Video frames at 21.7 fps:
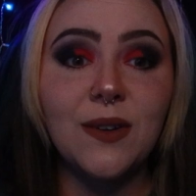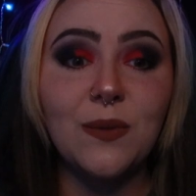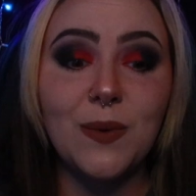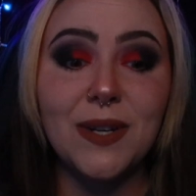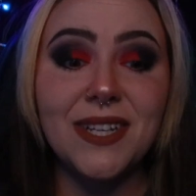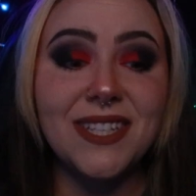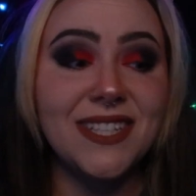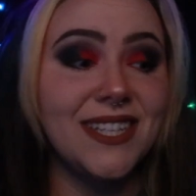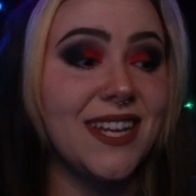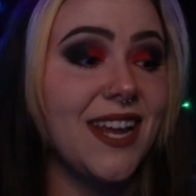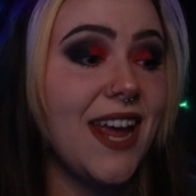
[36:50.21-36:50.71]

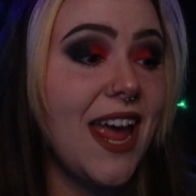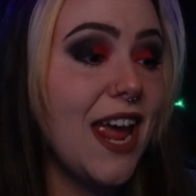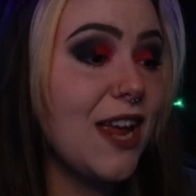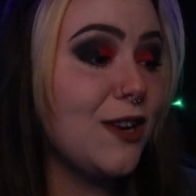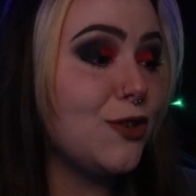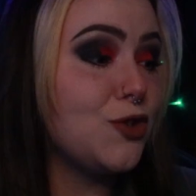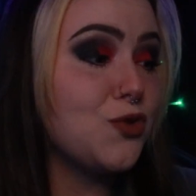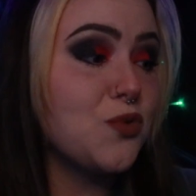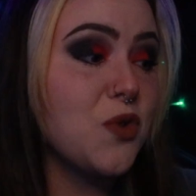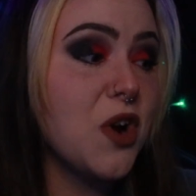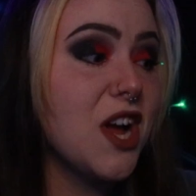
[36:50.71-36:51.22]
Was it a
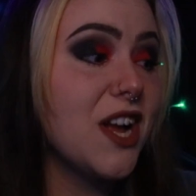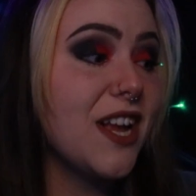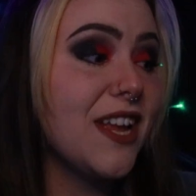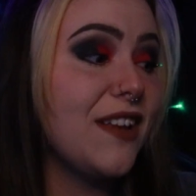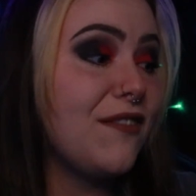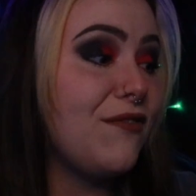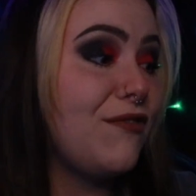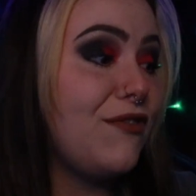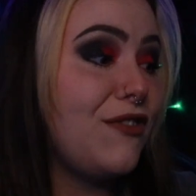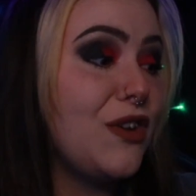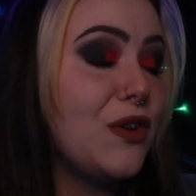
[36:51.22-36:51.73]

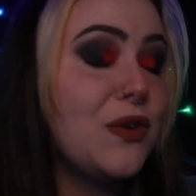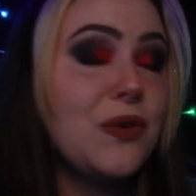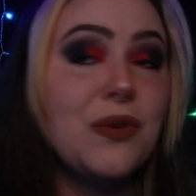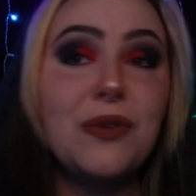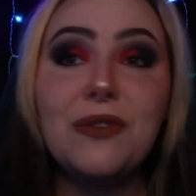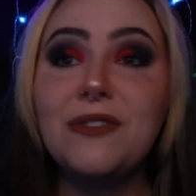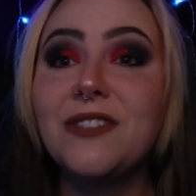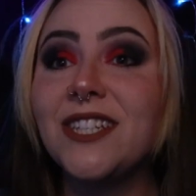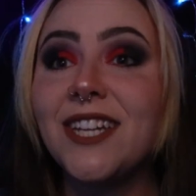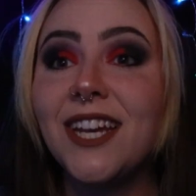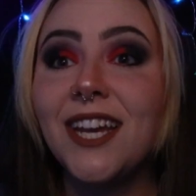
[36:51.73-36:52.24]

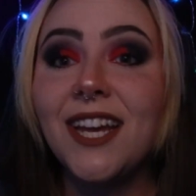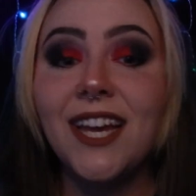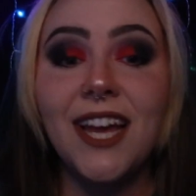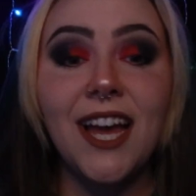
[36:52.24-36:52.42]
drug-fueled